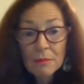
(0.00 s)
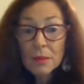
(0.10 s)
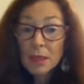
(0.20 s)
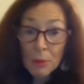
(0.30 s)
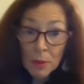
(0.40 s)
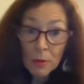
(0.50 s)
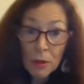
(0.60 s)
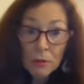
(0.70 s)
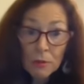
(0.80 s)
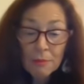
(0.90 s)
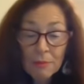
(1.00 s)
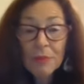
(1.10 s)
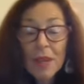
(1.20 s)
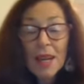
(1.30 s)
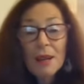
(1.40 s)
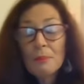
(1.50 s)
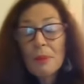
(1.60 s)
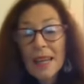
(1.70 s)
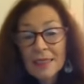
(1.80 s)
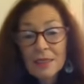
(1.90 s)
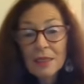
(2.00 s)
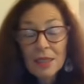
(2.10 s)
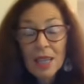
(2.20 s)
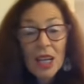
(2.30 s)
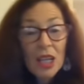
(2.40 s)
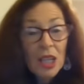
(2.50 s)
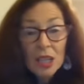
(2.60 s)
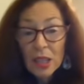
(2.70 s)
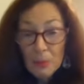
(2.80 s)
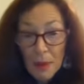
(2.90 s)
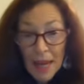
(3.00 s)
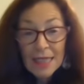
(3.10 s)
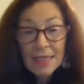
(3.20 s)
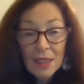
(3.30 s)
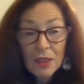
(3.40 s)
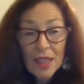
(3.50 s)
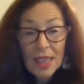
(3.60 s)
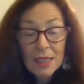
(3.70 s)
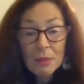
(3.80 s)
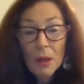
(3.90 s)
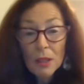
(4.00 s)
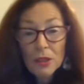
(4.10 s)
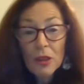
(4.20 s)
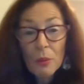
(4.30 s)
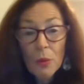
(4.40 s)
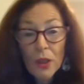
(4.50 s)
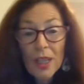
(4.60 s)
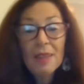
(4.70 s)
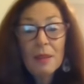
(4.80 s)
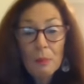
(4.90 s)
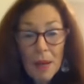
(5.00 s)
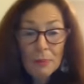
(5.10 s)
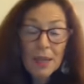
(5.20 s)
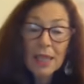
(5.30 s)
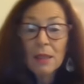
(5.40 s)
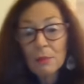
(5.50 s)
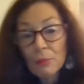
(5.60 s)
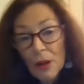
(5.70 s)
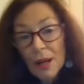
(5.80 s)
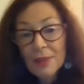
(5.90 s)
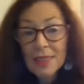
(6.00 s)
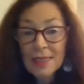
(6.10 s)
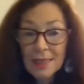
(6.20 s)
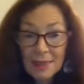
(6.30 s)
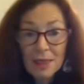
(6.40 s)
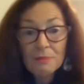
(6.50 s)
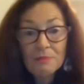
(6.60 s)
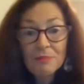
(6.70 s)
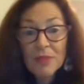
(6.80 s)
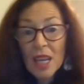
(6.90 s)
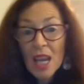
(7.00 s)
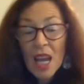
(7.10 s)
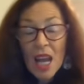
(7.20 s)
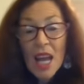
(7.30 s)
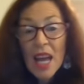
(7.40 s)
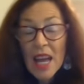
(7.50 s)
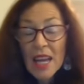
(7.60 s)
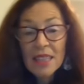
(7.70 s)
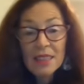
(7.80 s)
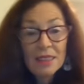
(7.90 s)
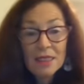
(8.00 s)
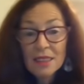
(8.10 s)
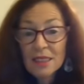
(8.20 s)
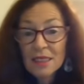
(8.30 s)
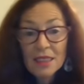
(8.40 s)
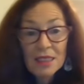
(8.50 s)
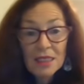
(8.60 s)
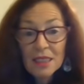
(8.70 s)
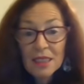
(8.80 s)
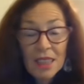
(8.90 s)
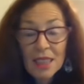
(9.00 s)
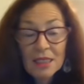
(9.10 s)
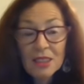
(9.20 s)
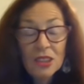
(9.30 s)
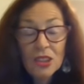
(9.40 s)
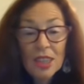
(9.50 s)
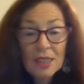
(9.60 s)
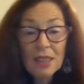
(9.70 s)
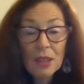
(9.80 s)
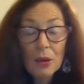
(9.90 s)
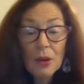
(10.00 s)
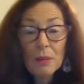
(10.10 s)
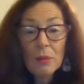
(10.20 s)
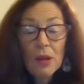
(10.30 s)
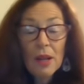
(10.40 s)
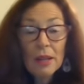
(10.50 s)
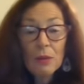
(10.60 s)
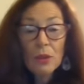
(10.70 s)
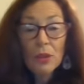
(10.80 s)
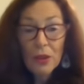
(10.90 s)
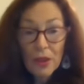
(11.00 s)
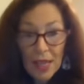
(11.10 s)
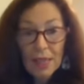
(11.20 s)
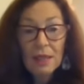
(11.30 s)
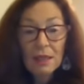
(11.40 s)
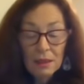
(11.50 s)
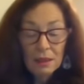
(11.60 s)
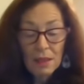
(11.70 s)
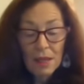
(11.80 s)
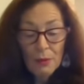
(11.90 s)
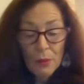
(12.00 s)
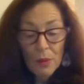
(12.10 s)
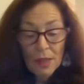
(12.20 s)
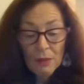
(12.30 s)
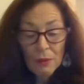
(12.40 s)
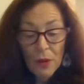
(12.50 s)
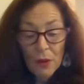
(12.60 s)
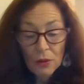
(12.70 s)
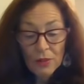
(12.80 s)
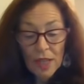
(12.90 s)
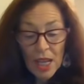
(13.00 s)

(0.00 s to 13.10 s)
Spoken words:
Some of them do. But the amazing thing is most of them work in the public and private system. And it's just incredible. And I want to thank everyone involved.